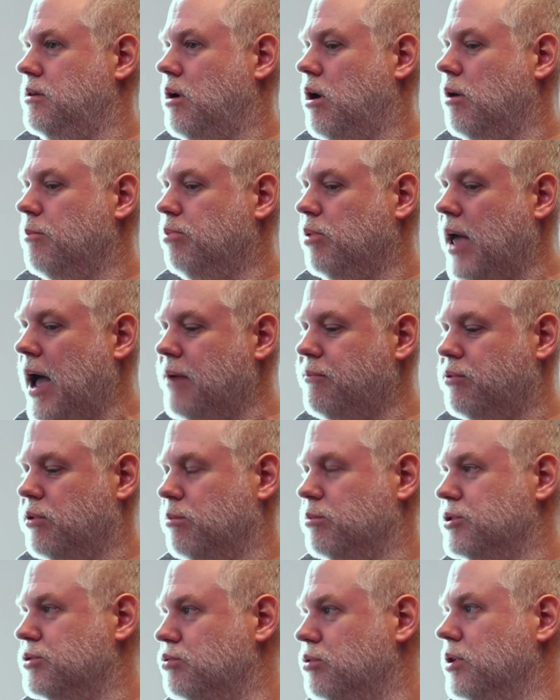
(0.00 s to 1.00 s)
Our
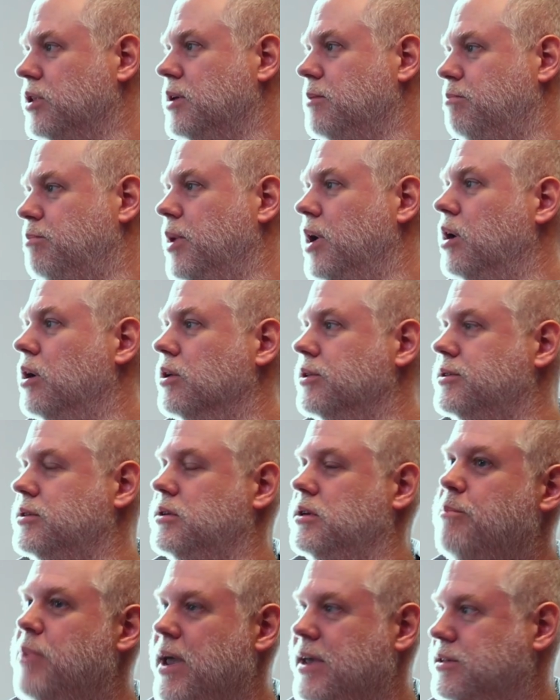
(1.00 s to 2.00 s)
platform was really
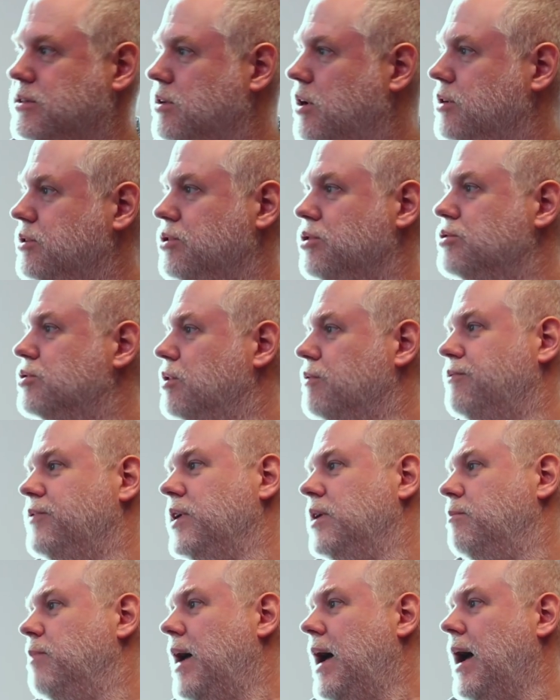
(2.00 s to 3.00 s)
built based on user
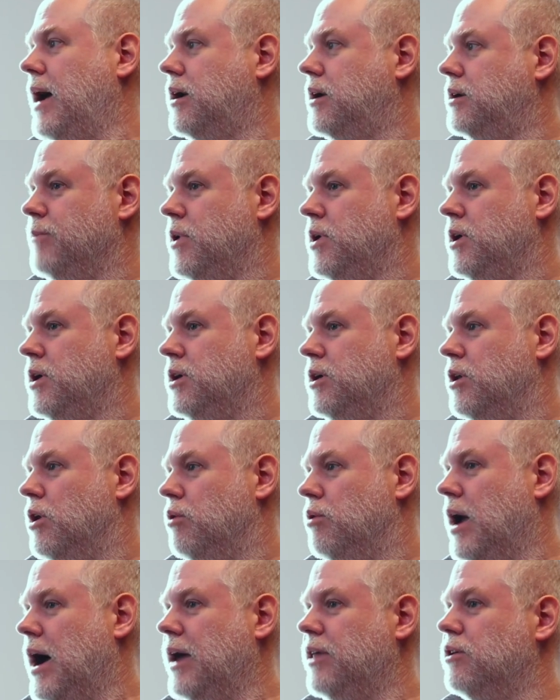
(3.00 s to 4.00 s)
feedback.
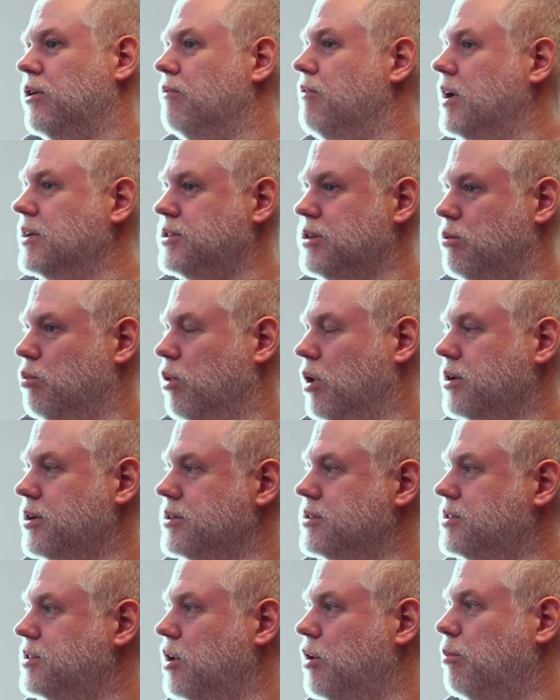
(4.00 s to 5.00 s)
Neither of us had worked
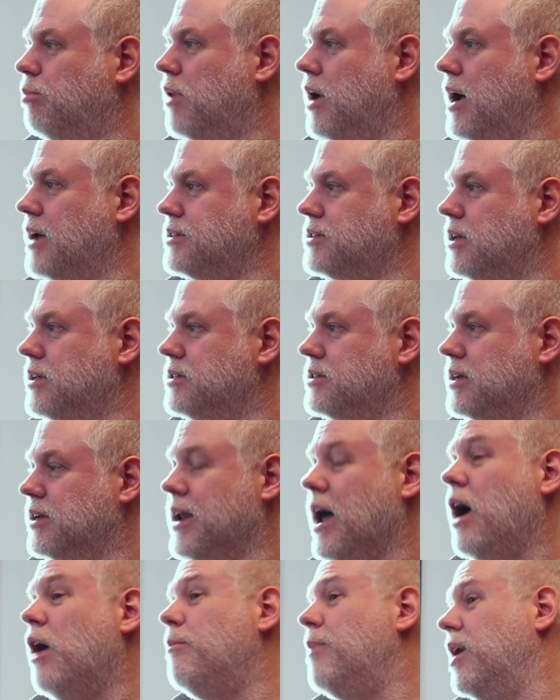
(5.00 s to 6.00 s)
in sterile processing.
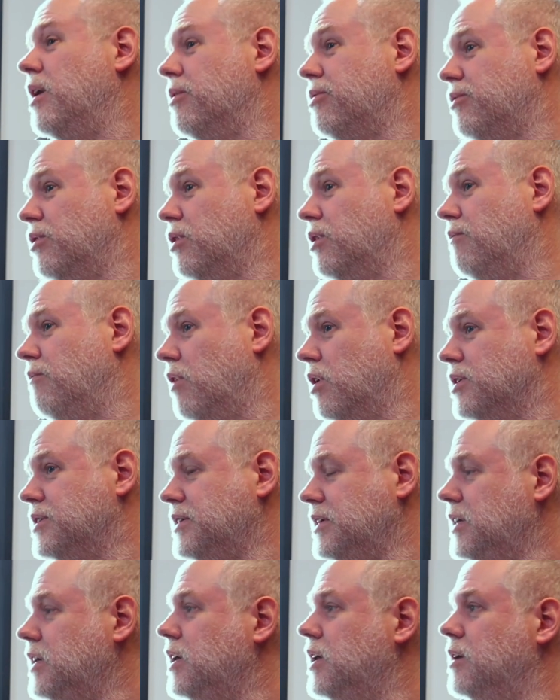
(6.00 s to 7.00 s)
Now about a third of our
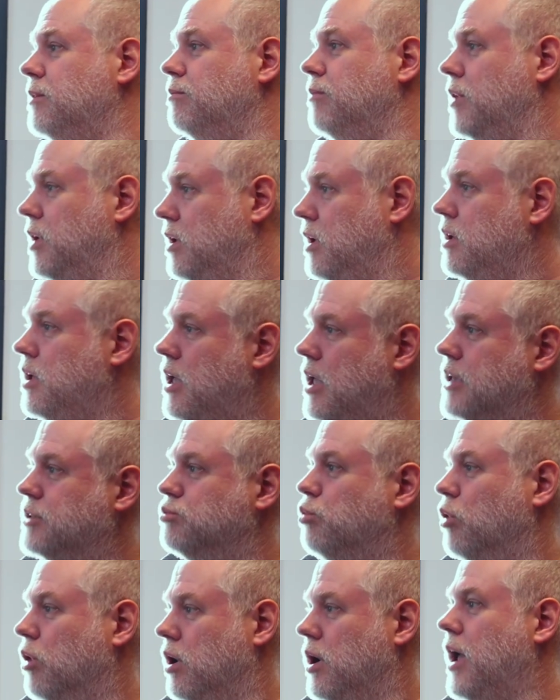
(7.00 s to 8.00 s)
team
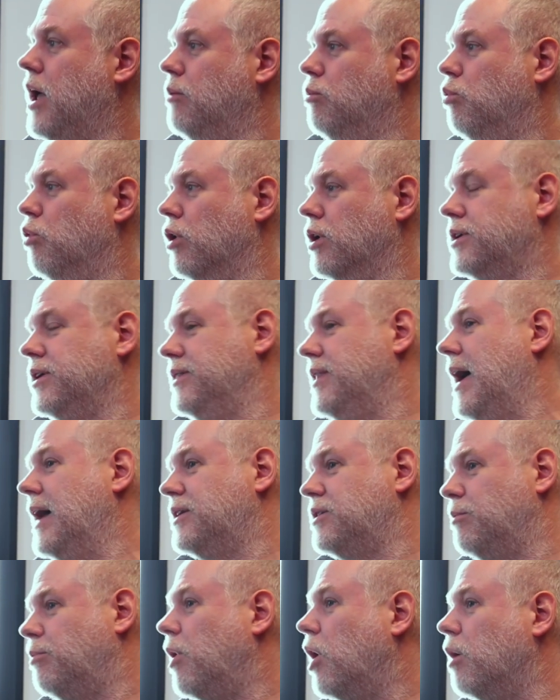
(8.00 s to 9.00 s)
has worked in
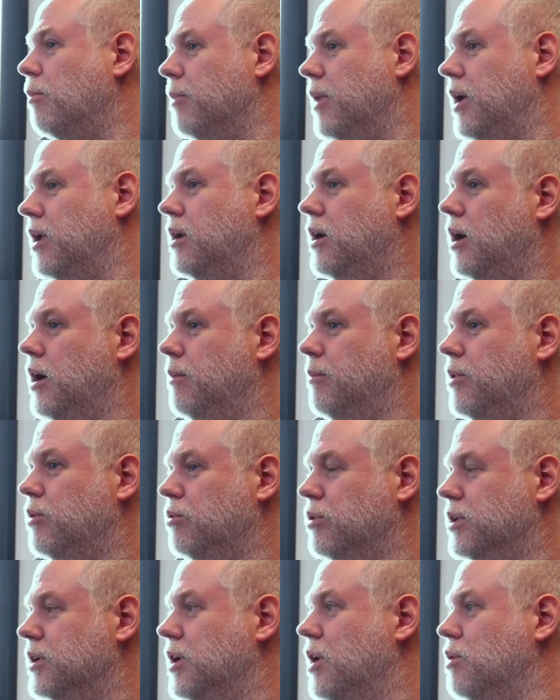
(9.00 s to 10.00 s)
that department and
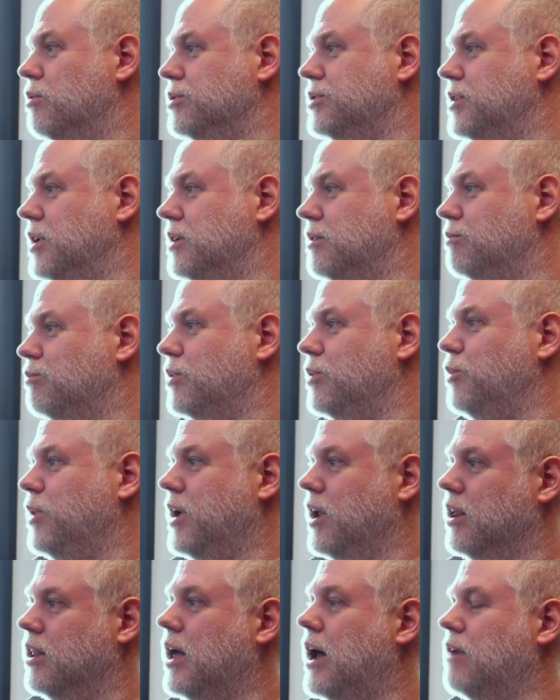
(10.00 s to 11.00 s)
really knows it, and we
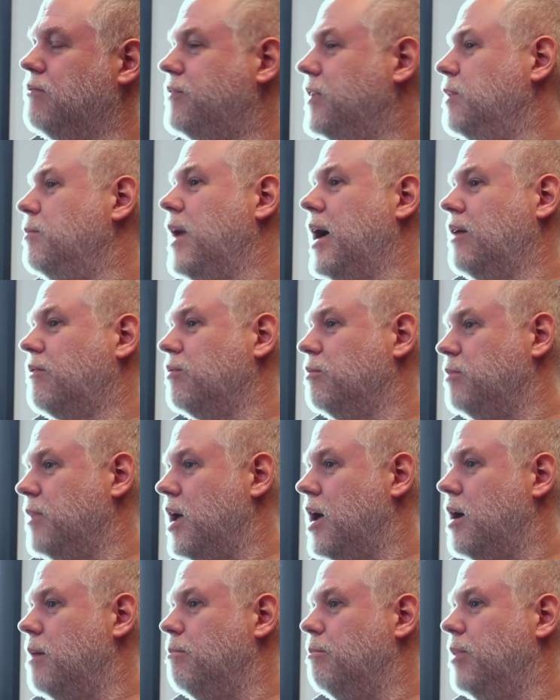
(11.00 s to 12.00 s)
get a lot of feedback from
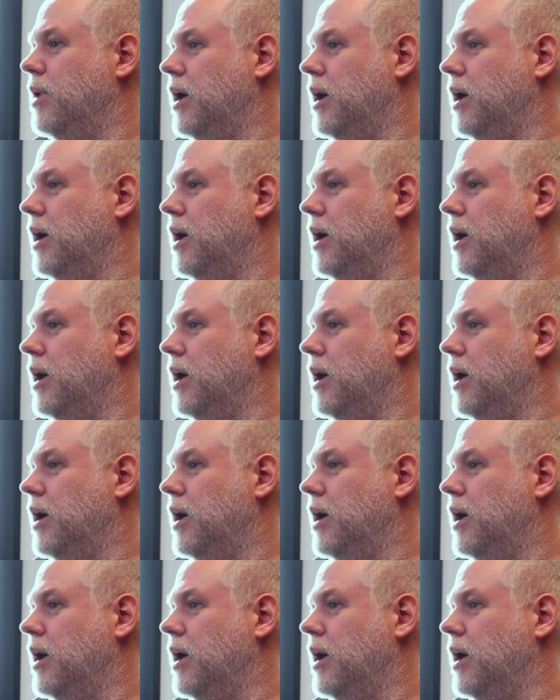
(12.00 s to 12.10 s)
them.